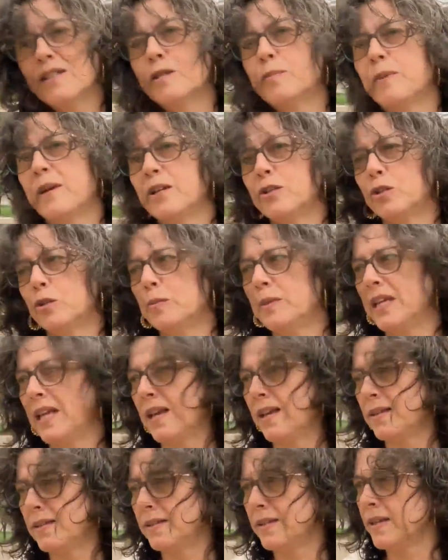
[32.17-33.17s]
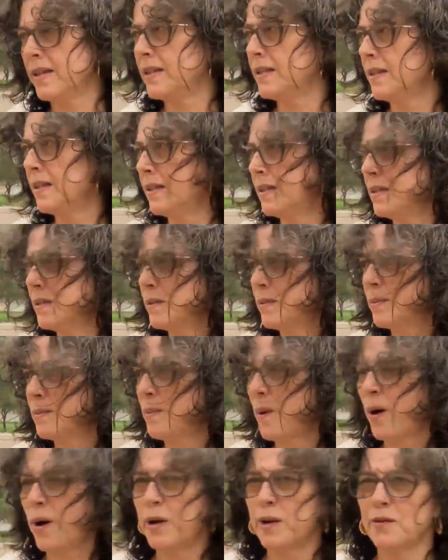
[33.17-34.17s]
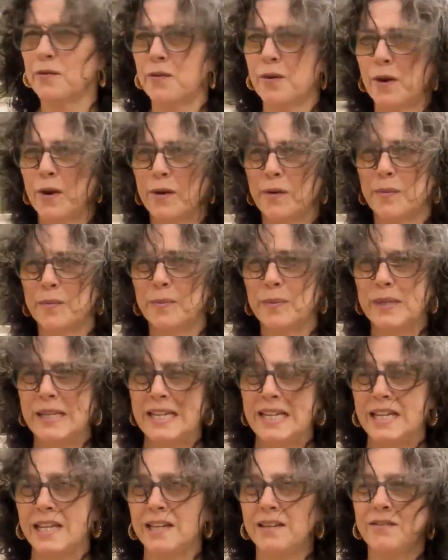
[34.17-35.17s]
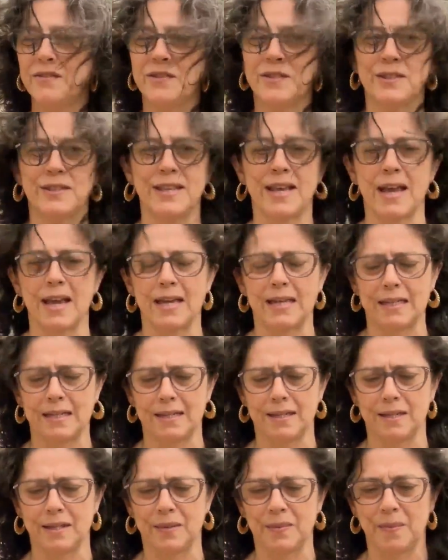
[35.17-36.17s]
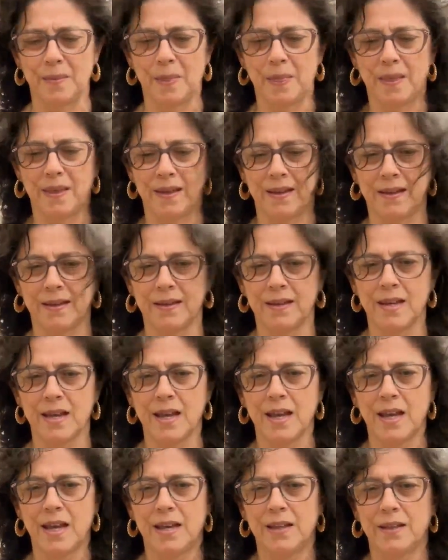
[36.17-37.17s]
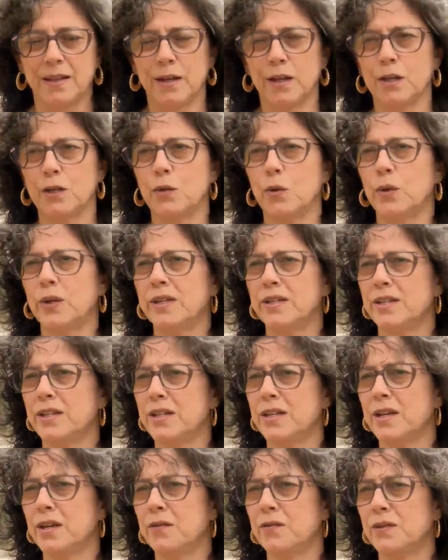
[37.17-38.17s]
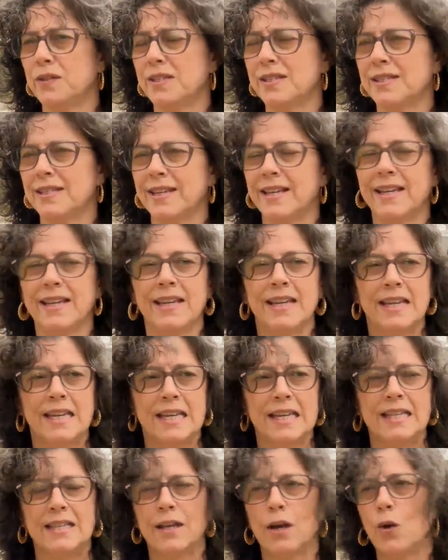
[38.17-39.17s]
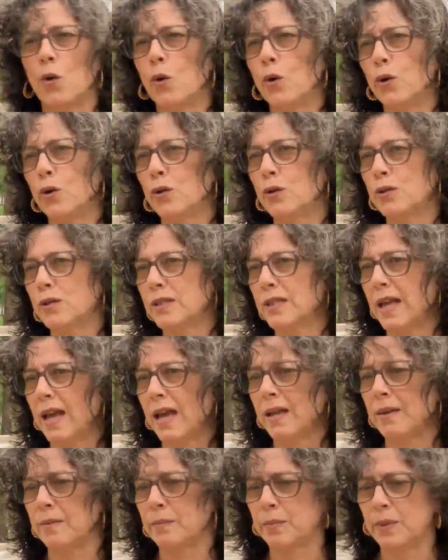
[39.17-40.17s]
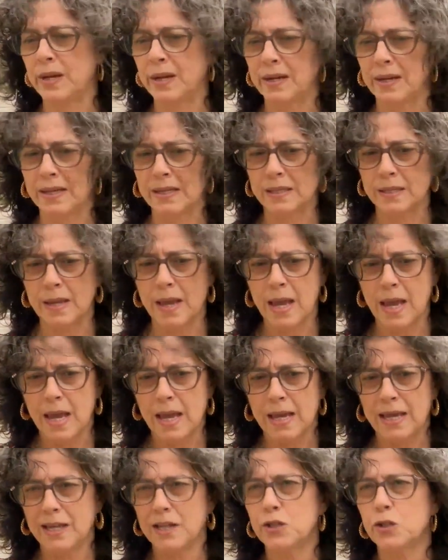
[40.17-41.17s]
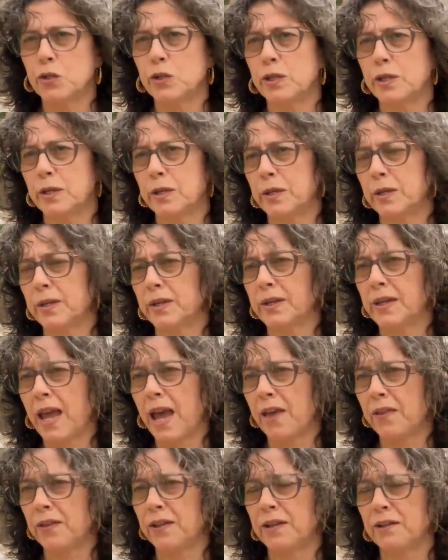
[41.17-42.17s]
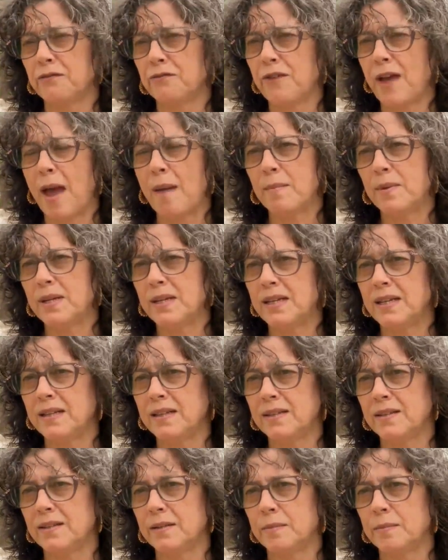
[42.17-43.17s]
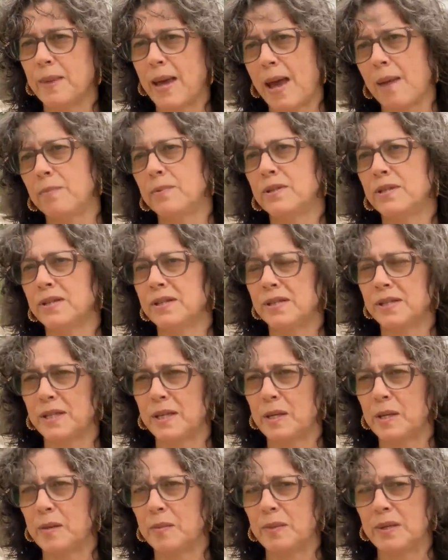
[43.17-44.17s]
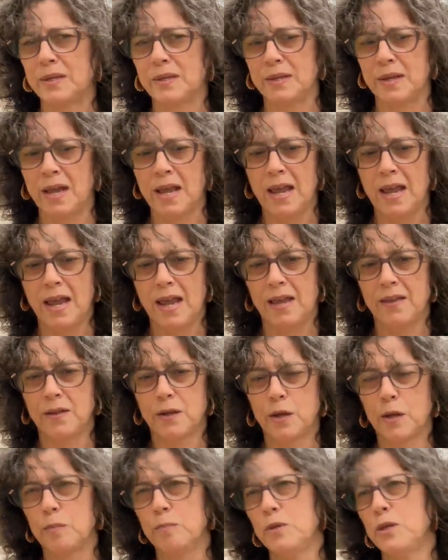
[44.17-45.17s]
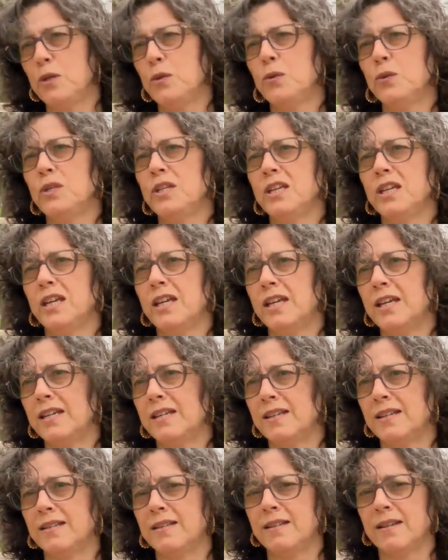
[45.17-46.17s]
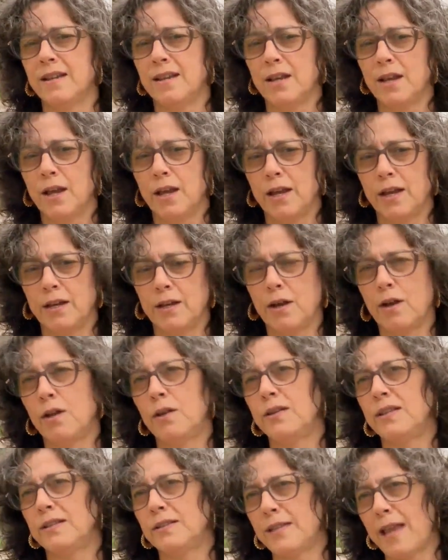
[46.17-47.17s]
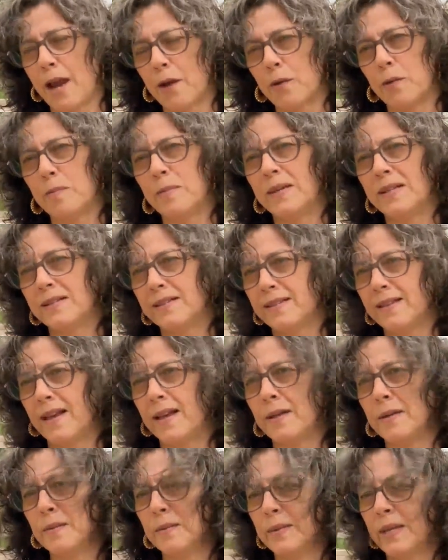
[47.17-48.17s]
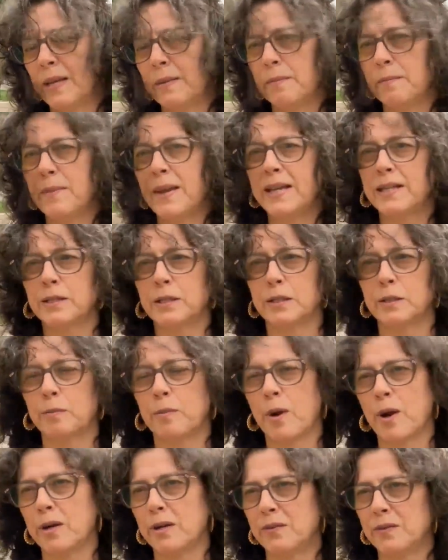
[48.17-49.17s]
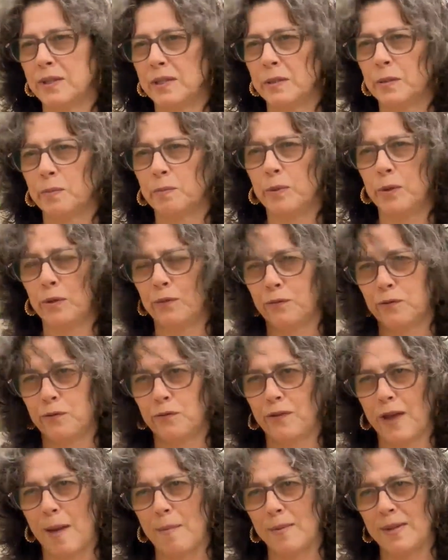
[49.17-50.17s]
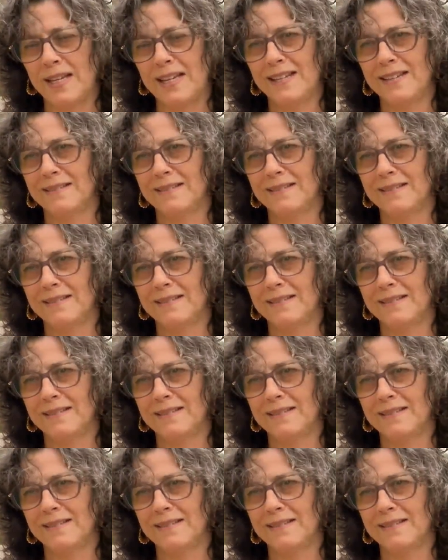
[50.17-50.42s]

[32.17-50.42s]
is special because it is part of our beliefs that the anointing of the sick and the oils that bring us into the Catholic family, the baptism and the communion and all the sacraments that makes us part of this beautiful family.